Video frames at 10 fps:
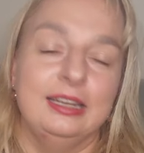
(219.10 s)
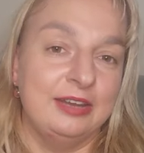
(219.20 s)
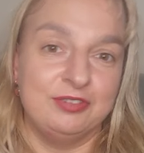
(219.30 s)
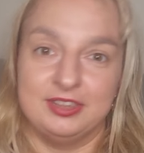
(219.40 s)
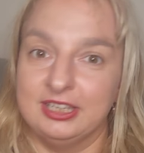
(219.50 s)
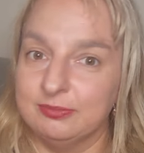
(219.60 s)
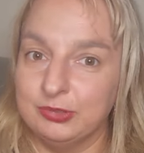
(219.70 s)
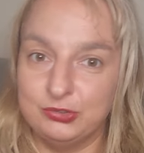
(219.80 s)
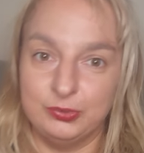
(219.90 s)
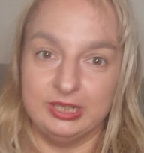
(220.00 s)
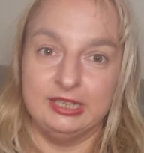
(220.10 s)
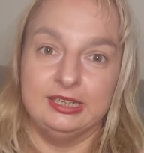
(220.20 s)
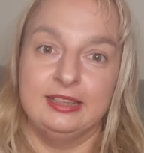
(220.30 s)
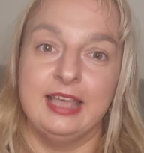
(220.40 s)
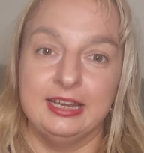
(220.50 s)
and everything in
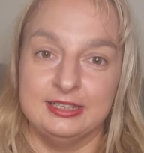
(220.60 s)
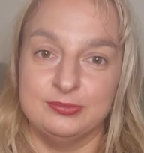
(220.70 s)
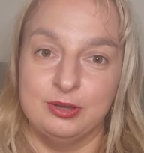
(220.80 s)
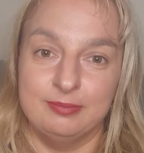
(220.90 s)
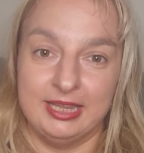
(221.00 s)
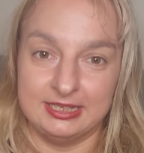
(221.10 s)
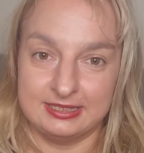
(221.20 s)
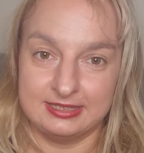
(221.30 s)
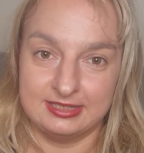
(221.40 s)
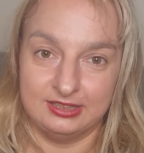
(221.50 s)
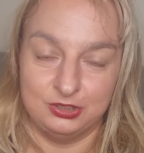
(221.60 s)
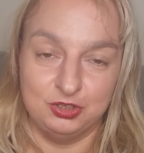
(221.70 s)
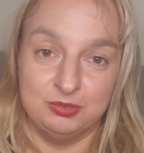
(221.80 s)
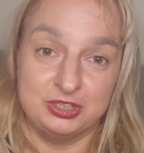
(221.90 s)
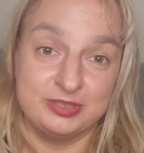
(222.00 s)
between that is what makes the
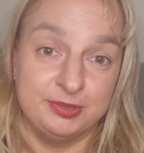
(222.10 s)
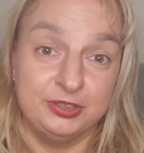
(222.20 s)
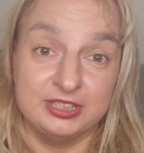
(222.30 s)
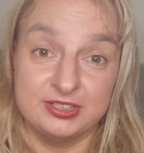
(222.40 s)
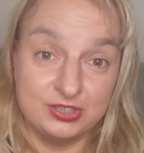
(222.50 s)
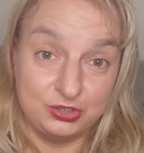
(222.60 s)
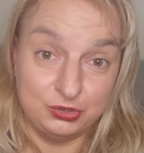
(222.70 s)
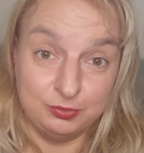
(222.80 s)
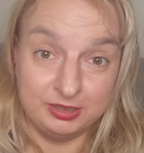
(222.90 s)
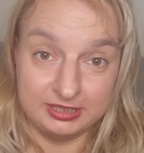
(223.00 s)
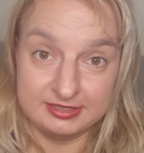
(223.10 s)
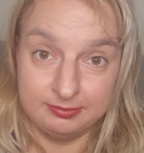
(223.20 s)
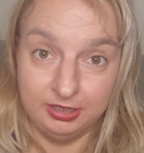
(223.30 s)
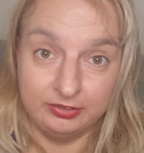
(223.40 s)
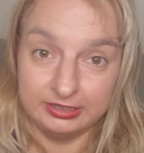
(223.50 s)
human experience the human
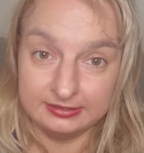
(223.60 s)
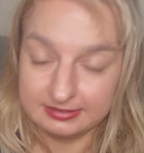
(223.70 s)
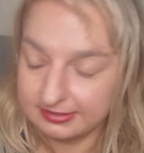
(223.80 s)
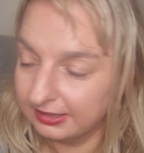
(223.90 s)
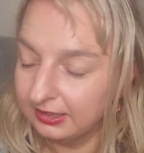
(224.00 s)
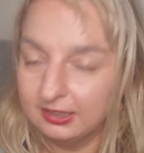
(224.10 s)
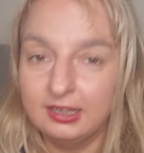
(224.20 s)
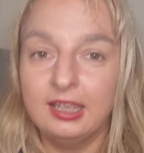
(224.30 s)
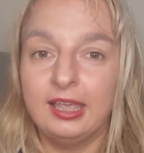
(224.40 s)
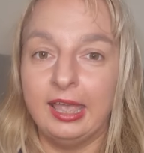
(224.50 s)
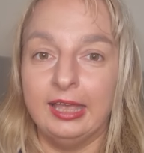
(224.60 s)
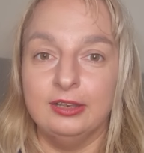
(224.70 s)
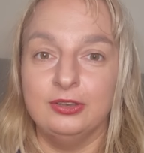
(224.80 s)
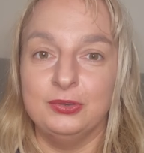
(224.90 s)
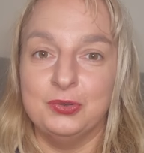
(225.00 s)
experience
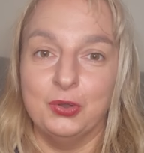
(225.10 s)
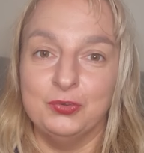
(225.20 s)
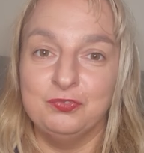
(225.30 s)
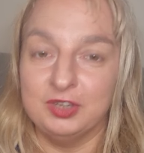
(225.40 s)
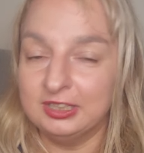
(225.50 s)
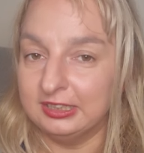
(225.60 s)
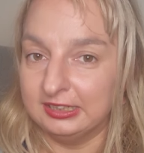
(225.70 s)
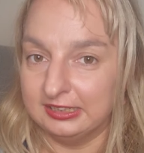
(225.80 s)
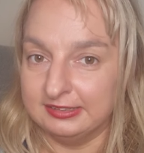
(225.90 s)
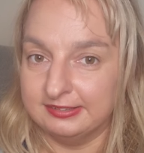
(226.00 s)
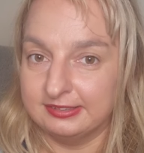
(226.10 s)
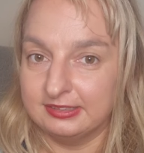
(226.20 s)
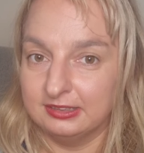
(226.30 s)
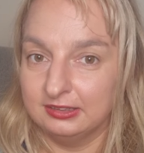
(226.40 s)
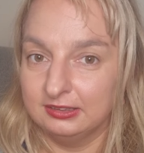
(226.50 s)
and no feeling is